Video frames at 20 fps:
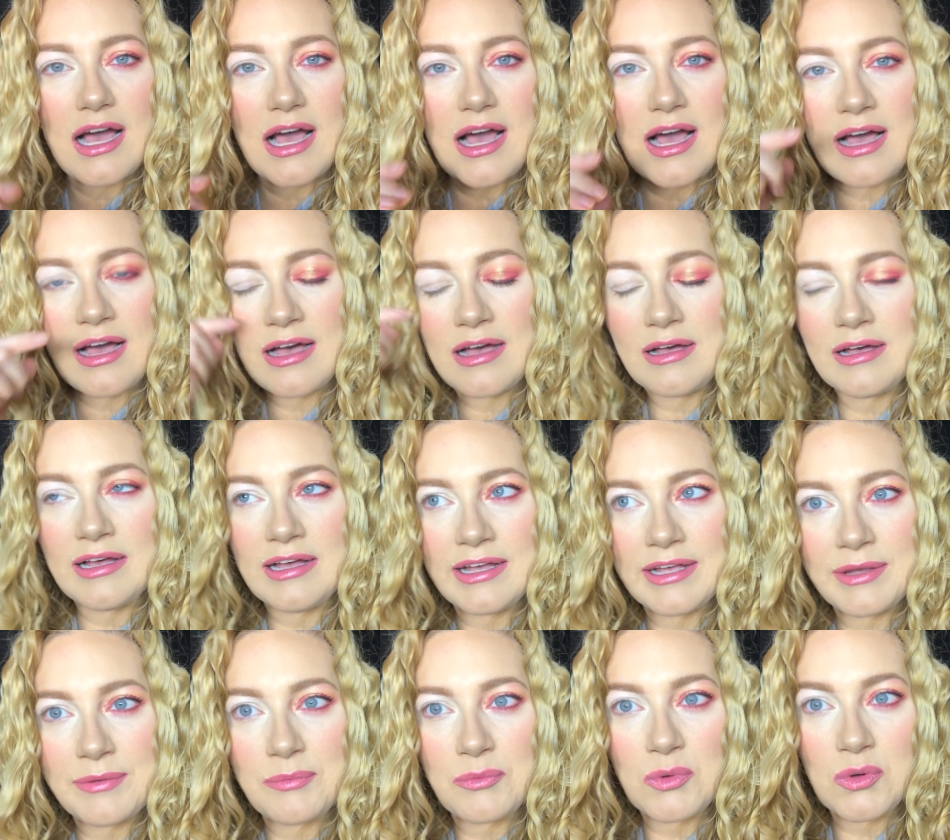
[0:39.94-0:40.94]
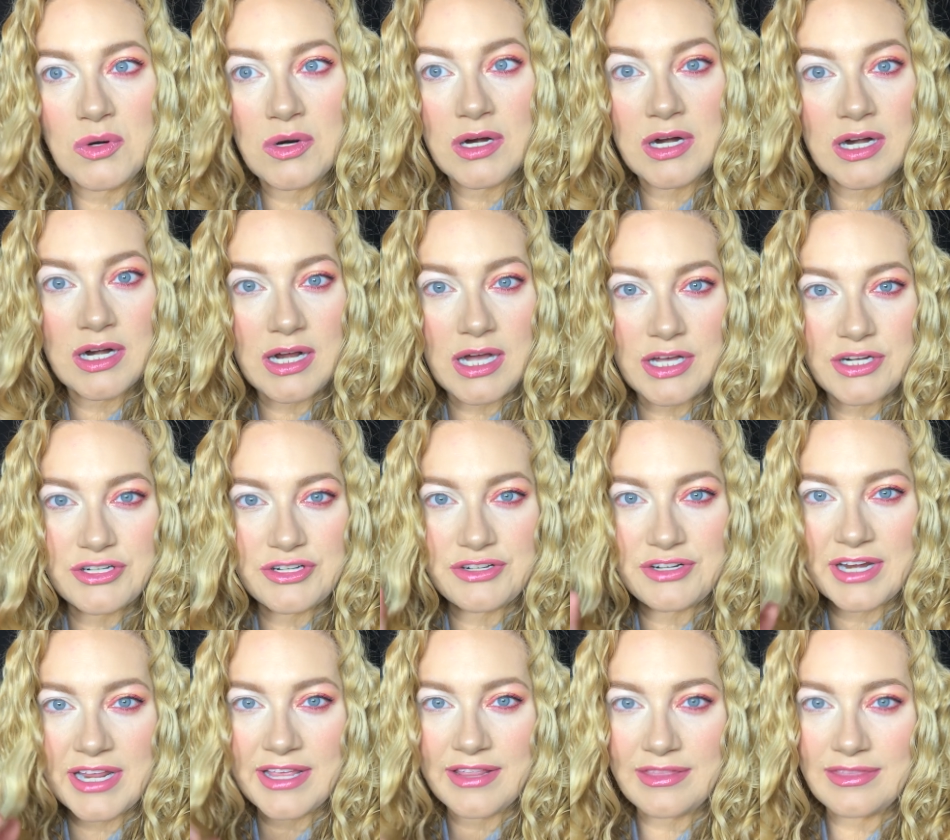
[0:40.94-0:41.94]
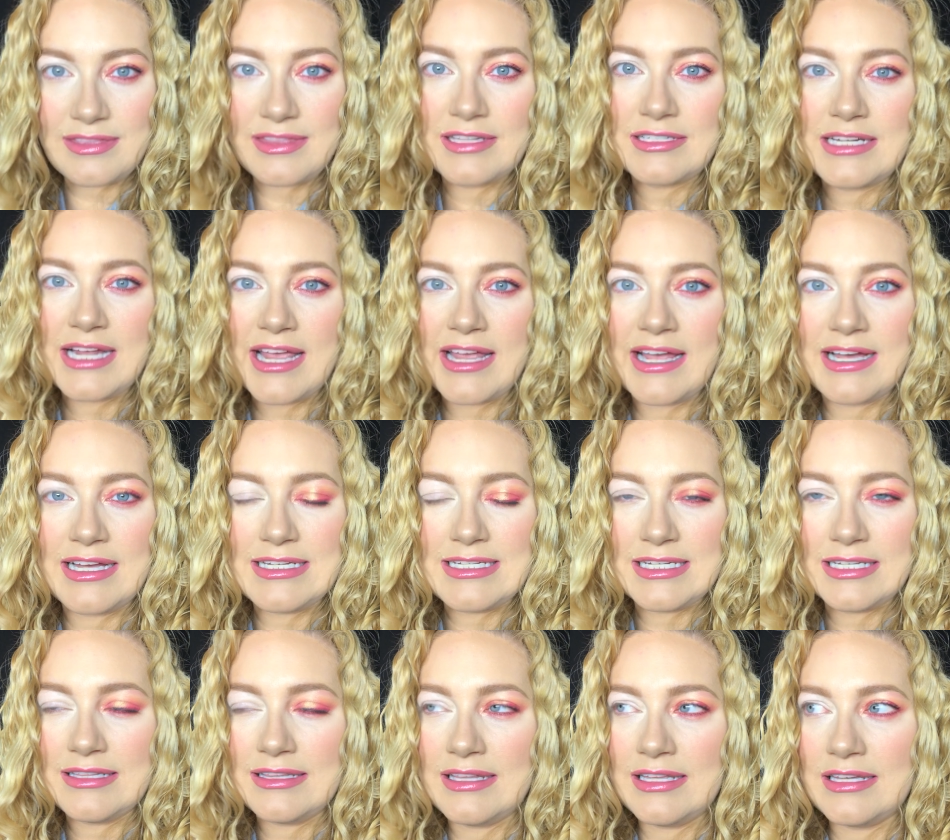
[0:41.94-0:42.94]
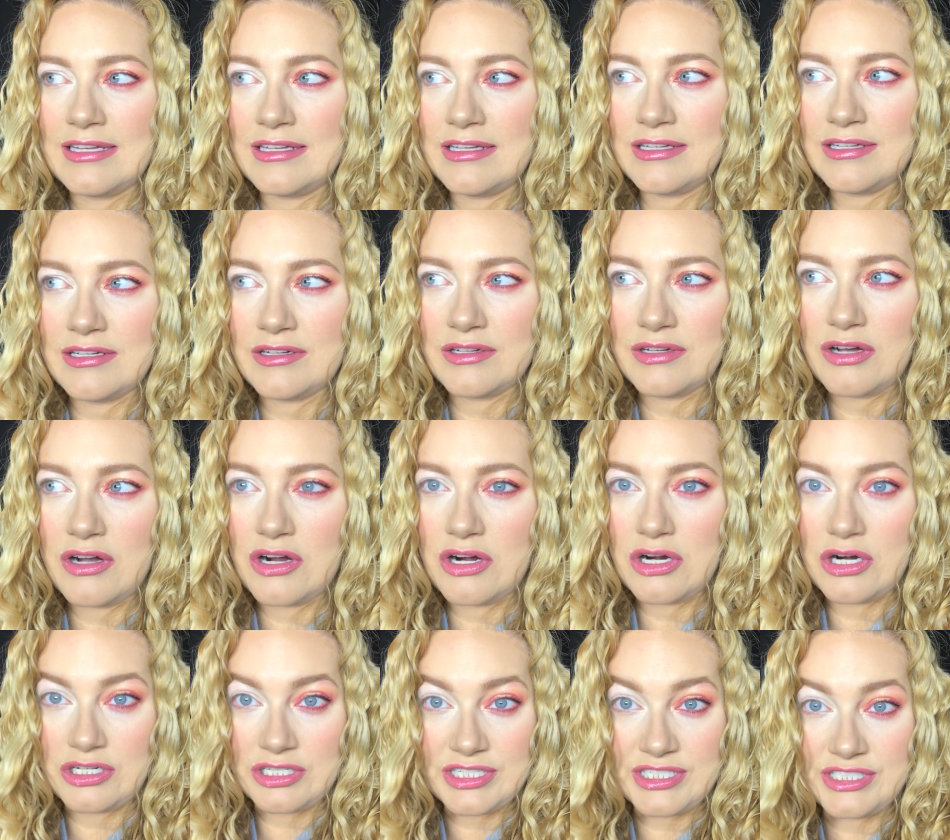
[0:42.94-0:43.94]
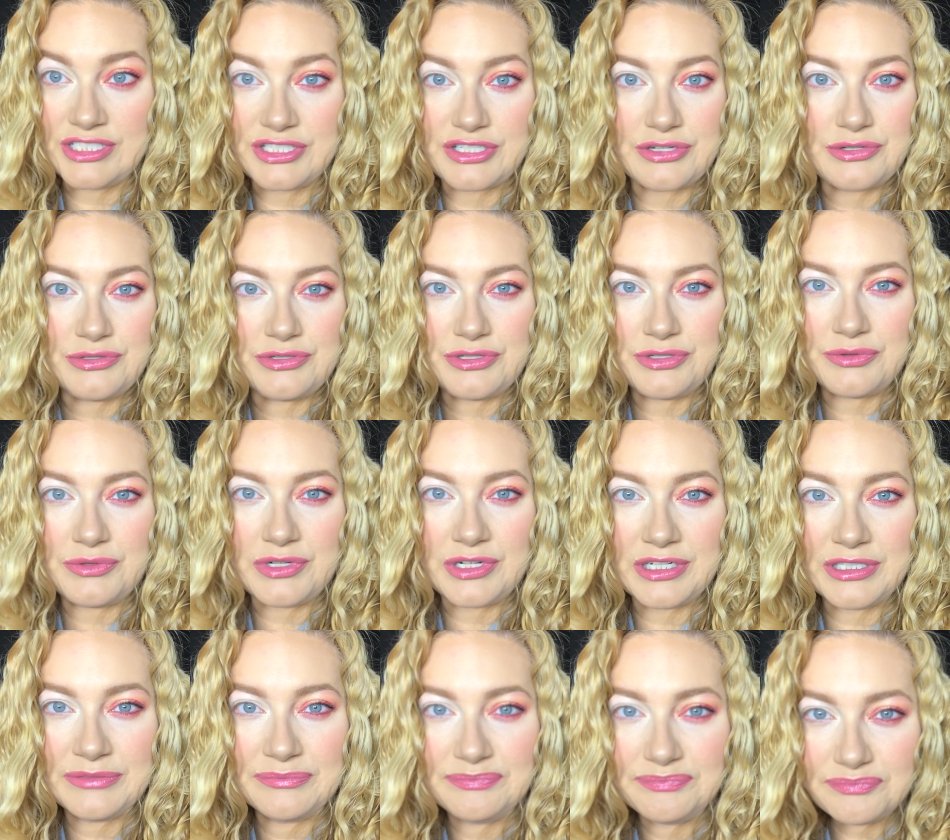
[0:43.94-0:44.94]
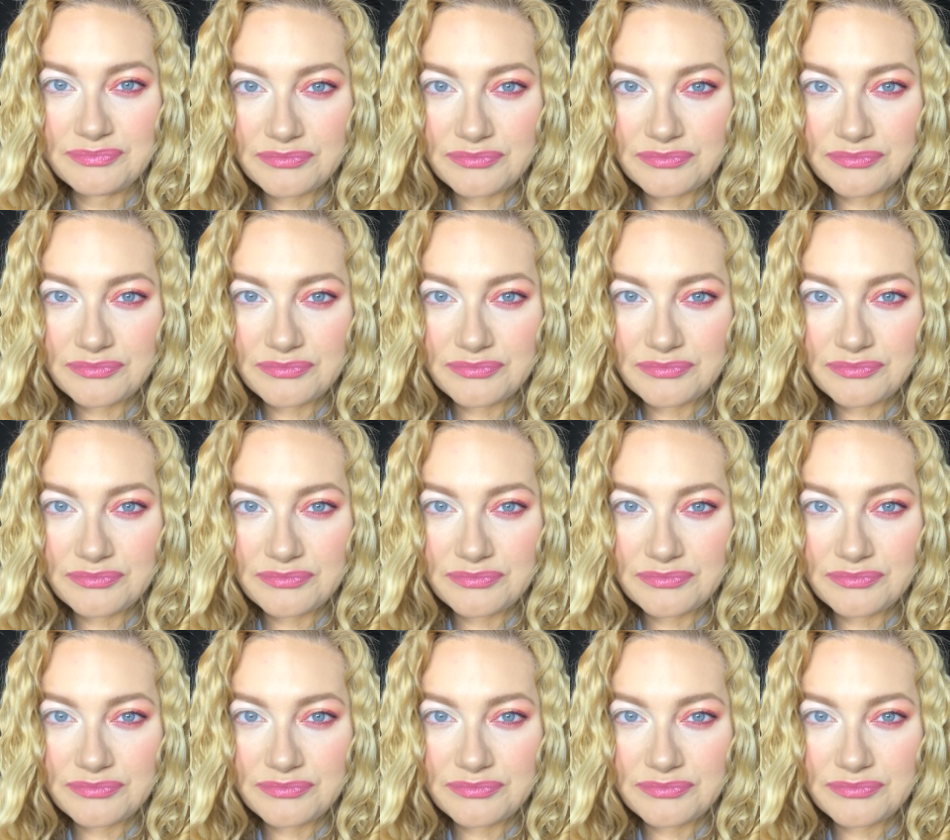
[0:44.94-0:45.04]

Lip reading: I wore underneath the day I did the Artist Couture